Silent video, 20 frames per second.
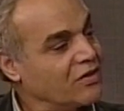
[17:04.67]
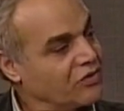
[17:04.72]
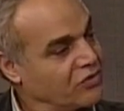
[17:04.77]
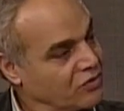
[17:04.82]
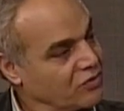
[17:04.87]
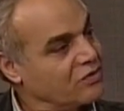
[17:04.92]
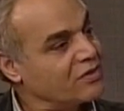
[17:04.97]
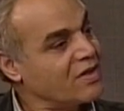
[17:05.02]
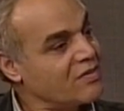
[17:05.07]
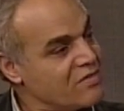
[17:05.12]

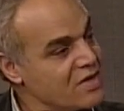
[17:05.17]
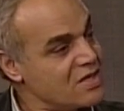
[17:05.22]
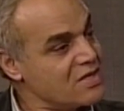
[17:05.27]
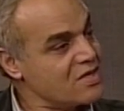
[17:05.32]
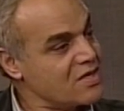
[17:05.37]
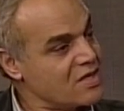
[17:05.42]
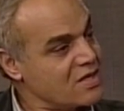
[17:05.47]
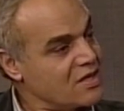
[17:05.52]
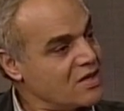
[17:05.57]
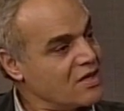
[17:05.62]
through the
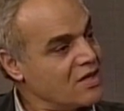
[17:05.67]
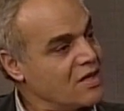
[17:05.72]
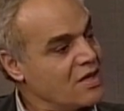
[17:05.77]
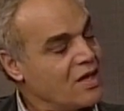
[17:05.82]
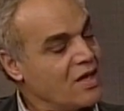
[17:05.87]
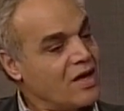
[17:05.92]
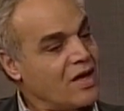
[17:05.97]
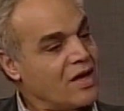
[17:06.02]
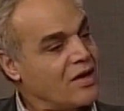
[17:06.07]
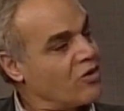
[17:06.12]
media.
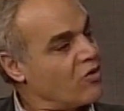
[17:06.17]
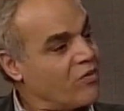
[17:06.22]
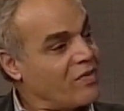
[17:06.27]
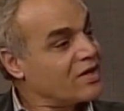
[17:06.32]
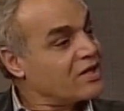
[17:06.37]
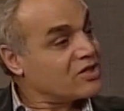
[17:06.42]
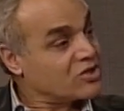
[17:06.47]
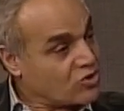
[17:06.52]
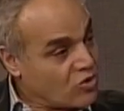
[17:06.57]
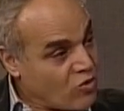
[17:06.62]
Mm. And
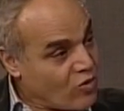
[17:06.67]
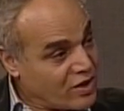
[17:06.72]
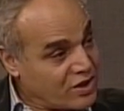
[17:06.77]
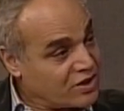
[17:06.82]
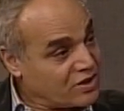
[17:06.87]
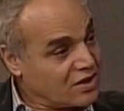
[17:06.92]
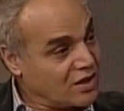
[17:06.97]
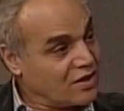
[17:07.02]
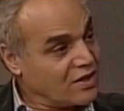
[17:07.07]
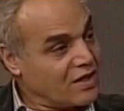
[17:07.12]
nobody's
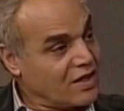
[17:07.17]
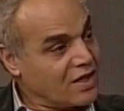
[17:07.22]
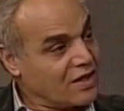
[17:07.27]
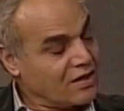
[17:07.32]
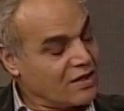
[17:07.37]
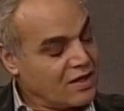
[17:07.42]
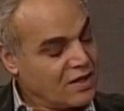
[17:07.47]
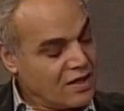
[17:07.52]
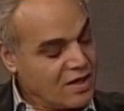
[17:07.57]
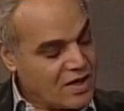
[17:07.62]
questioned
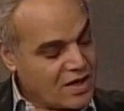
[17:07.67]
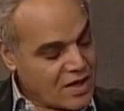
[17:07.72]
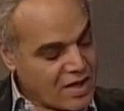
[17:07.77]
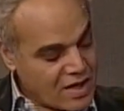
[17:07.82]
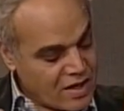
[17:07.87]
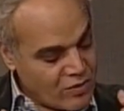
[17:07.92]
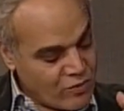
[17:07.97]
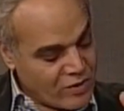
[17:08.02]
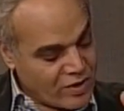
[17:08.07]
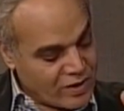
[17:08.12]
that.
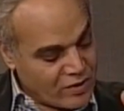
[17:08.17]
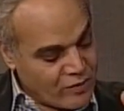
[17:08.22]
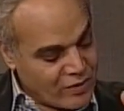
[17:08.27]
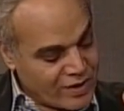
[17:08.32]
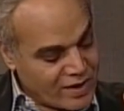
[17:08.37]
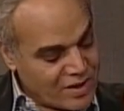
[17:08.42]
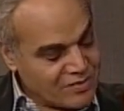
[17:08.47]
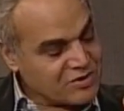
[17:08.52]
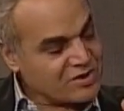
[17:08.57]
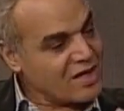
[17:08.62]
Yes. And what,
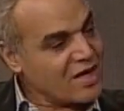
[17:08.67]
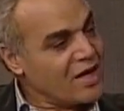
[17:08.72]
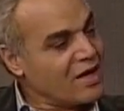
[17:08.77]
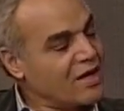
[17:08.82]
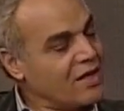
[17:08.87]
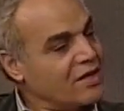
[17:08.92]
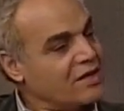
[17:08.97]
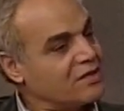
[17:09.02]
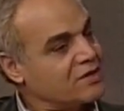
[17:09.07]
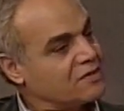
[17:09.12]
what I'm
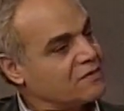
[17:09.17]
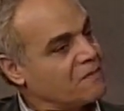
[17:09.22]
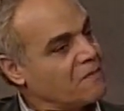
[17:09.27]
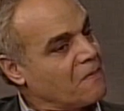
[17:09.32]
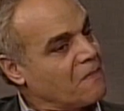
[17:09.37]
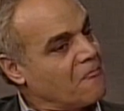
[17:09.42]
saying is